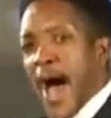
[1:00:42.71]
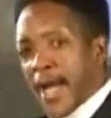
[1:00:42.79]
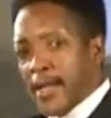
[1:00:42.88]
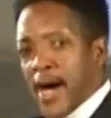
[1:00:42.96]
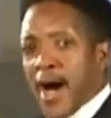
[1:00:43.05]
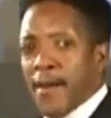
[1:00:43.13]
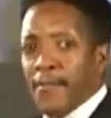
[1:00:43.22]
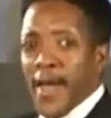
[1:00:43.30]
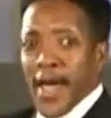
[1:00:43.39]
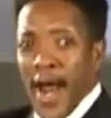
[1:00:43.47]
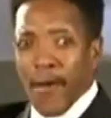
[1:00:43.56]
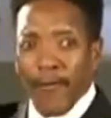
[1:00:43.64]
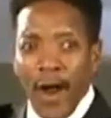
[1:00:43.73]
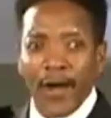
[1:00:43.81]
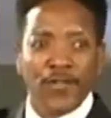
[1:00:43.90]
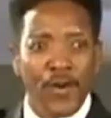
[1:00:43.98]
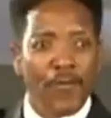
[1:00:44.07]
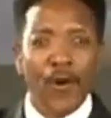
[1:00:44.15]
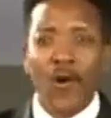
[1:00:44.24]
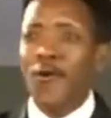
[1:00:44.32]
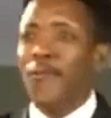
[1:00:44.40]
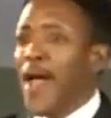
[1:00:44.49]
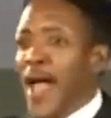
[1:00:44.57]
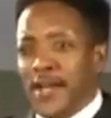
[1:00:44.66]
I come and I run to the
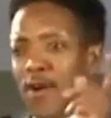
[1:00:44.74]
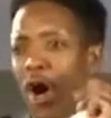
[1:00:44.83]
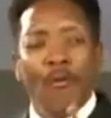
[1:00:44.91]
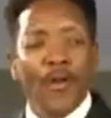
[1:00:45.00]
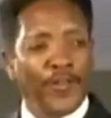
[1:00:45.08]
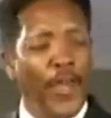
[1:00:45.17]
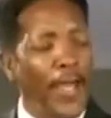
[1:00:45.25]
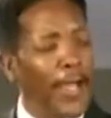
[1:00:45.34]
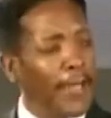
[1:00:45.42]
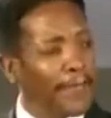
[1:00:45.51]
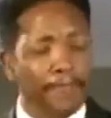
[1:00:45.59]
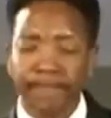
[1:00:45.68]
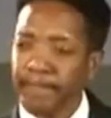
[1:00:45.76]
room and no one's here.